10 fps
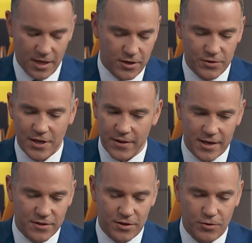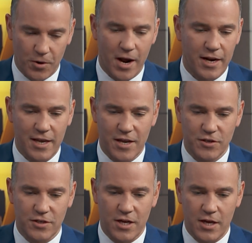you tell that is great
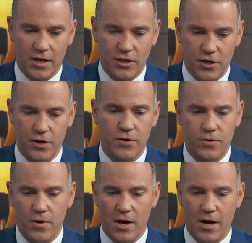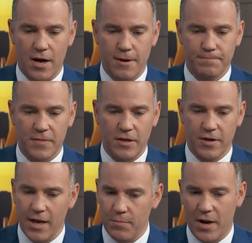is you
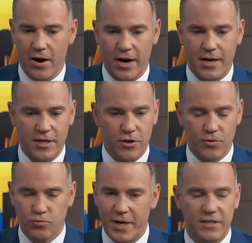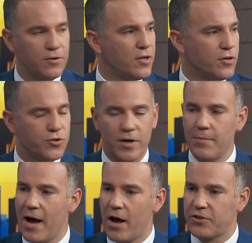get married, you redo your
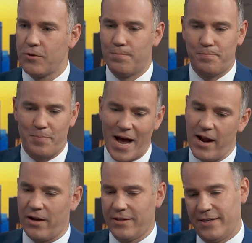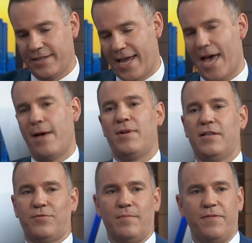dream house, you buy all these
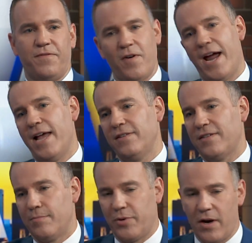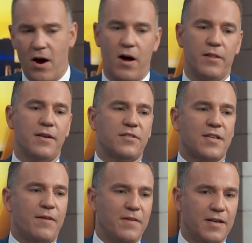cabinets from France and put all this
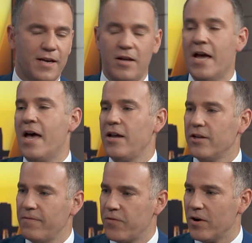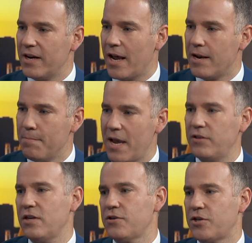stuff in together for an
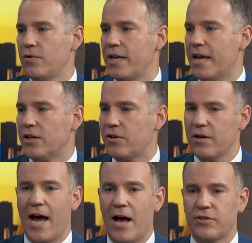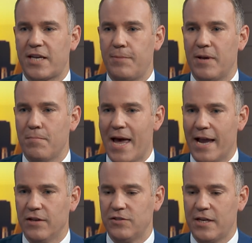amazing shoot in Good Housekeeping
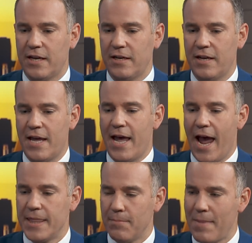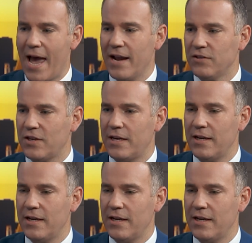magazine. And the magazine